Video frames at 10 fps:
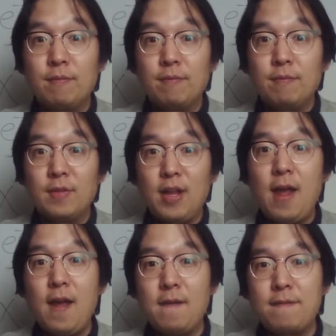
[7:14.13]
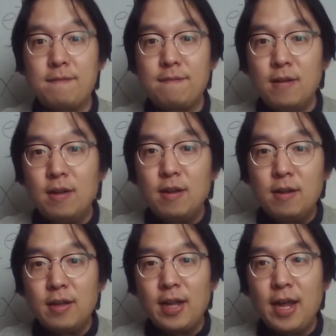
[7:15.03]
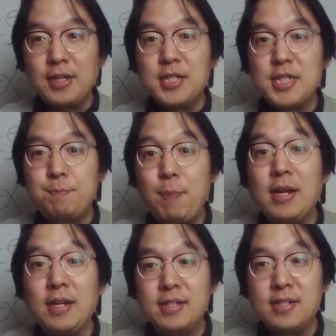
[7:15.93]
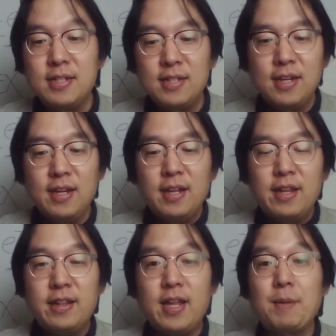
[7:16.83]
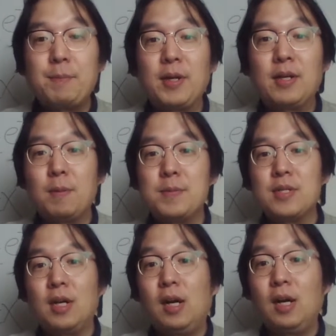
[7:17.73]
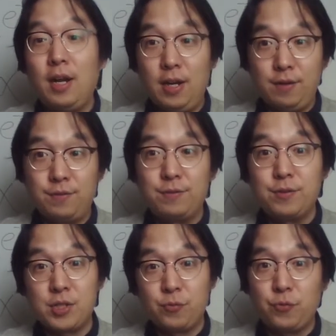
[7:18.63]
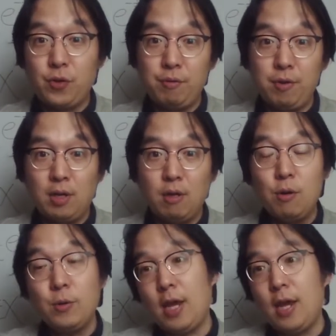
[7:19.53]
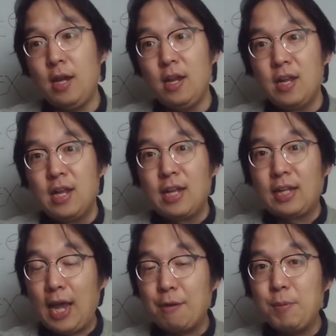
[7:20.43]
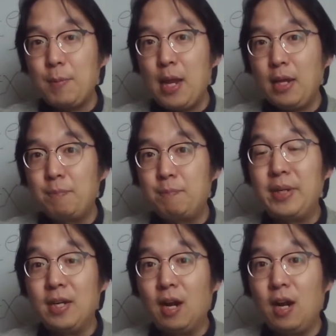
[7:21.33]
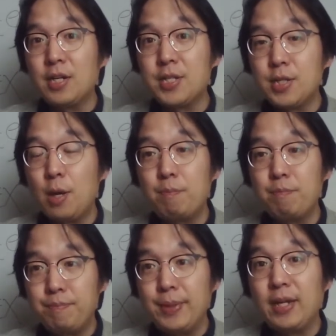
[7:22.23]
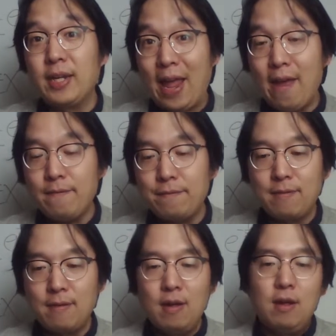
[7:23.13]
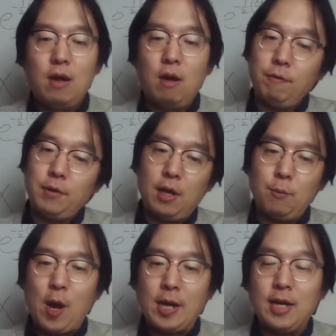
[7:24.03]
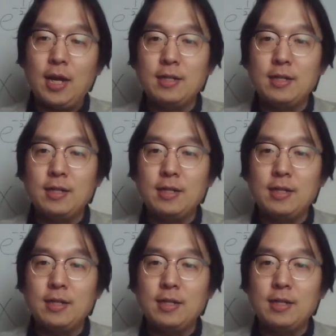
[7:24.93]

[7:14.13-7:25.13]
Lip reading: F, and then space. That becomes RF, risk-free rate. Okay. Can we make big R sub big F? Okay, why not?